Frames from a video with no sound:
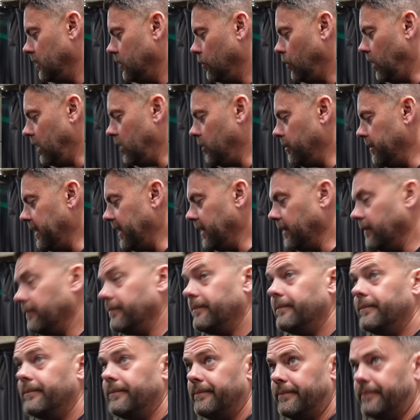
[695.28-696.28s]
Well, mate,
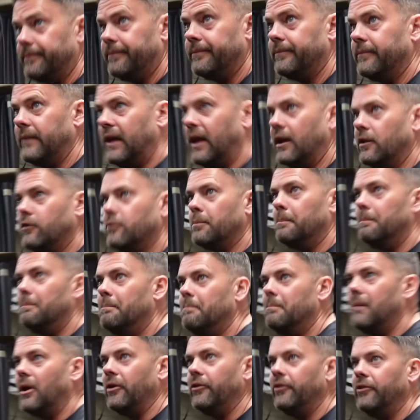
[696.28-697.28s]
it's
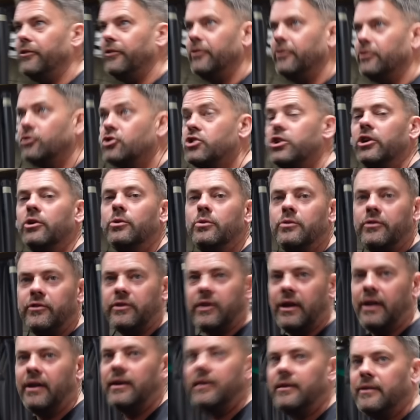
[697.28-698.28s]

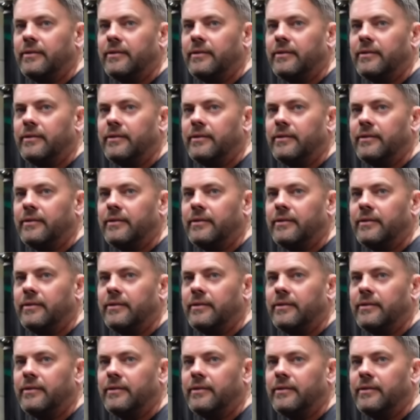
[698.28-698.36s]
Tuesday.